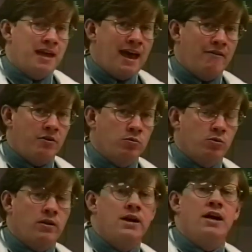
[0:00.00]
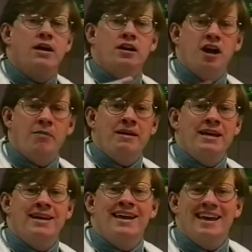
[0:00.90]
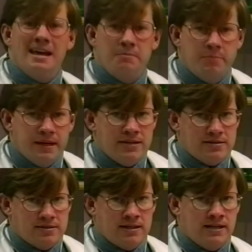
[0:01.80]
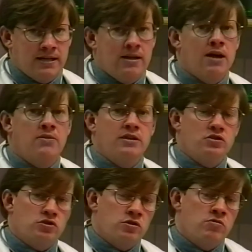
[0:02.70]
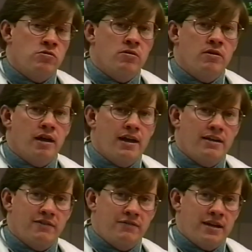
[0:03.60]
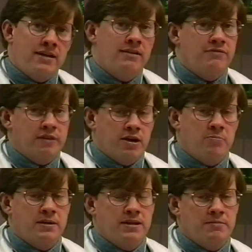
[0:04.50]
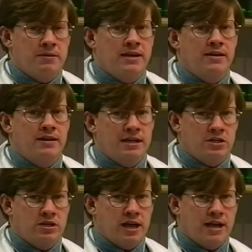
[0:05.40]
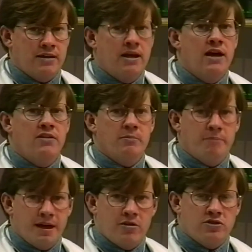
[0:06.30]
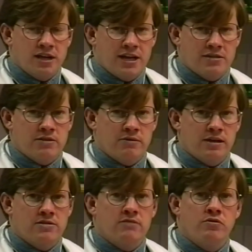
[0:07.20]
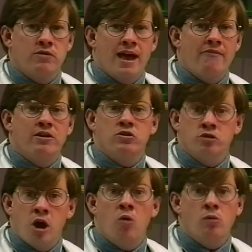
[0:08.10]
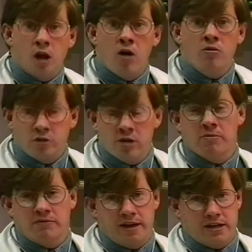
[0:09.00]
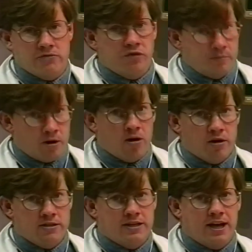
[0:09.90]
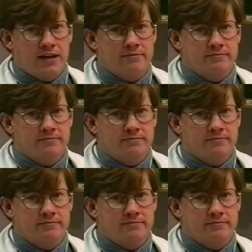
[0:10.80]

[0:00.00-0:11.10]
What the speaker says: having one, come in and be seen. The sooner definitive therapy can be initiated, the better chance there is of you having no long-term effects from a heart attack.